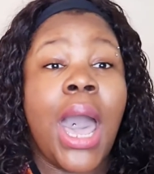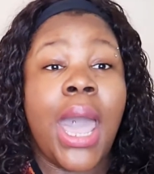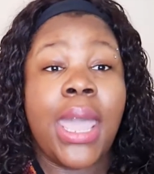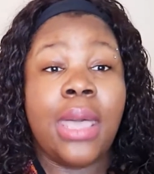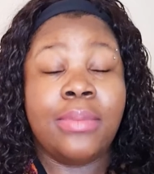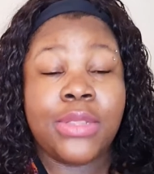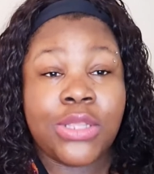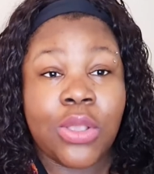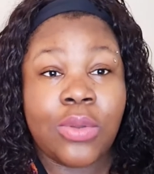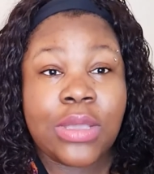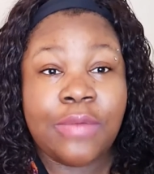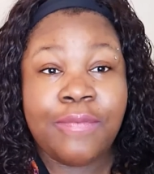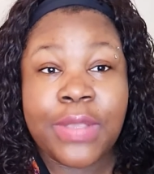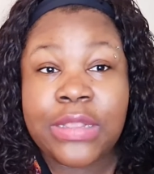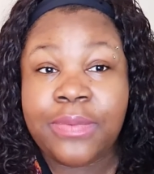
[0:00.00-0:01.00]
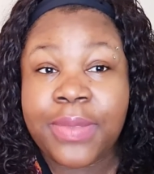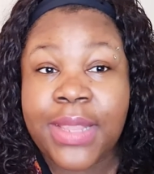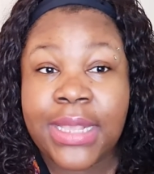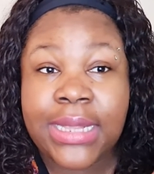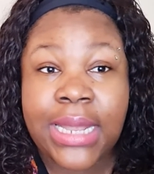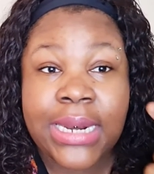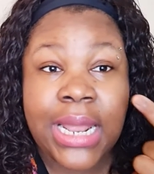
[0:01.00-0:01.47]
I am so convinced with
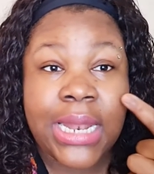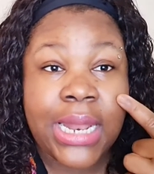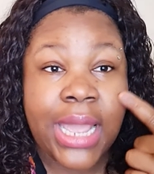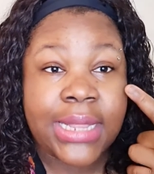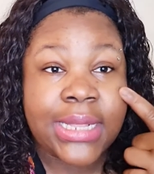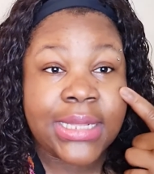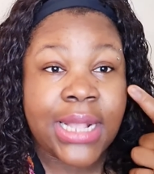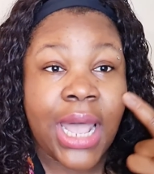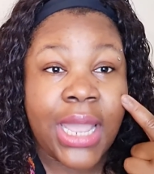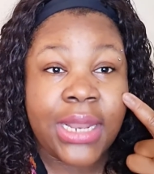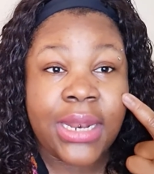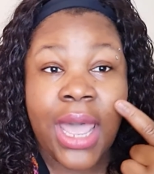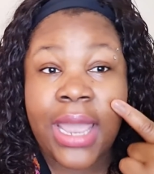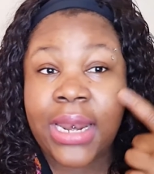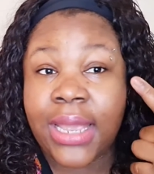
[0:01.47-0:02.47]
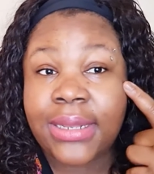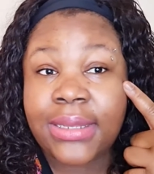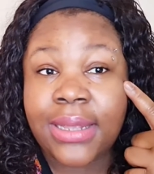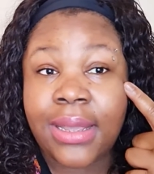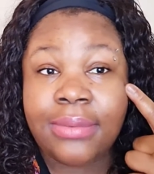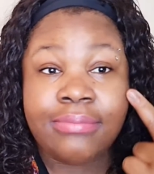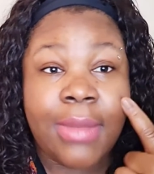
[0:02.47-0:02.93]
this, and I like this
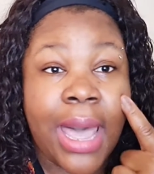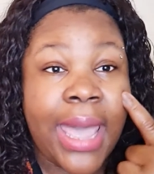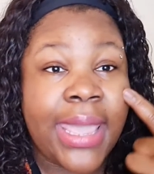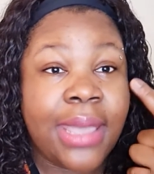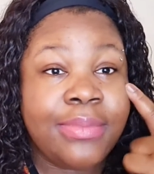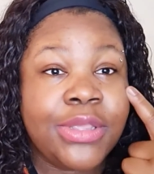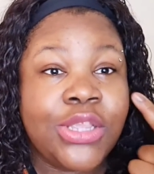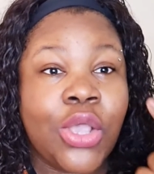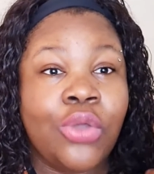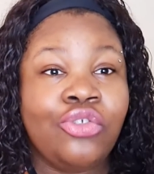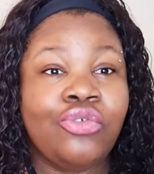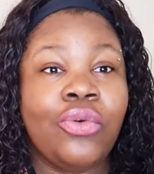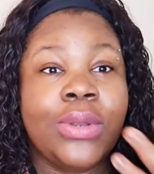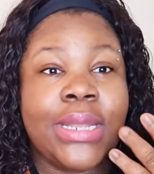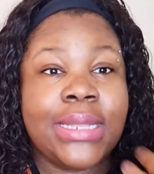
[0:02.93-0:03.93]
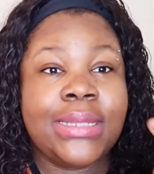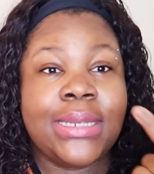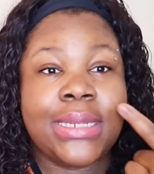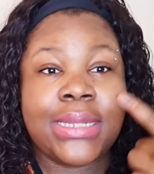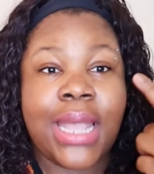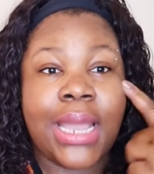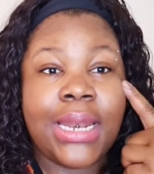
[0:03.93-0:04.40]
highlighter. I am so drawn
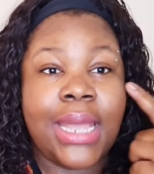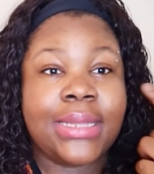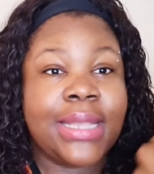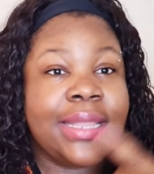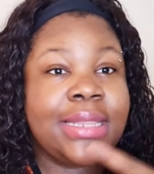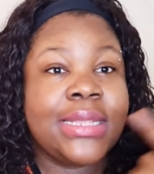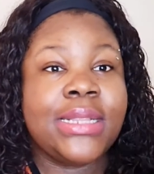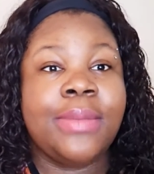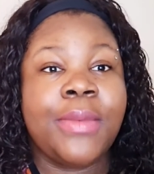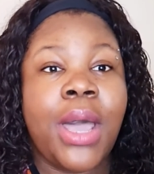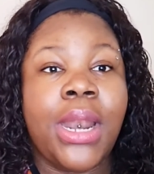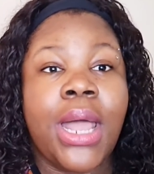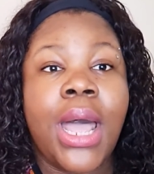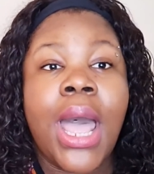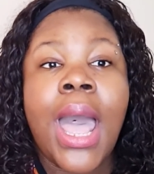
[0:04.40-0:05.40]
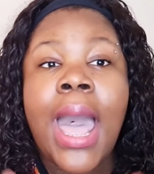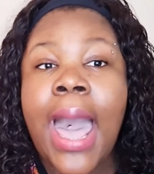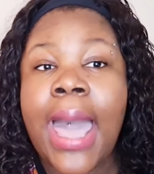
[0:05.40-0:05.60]
into this highlighter and this lip color.